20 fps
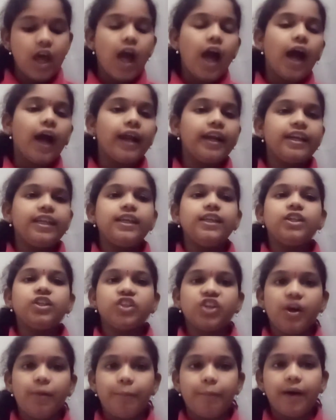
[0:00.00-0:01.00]
honey,
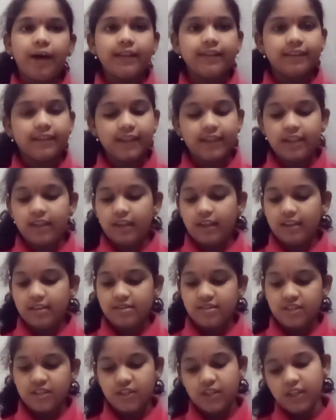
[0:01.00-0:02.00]
chapati
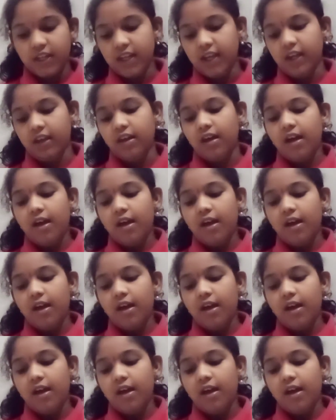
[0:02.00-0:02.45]
yesterday.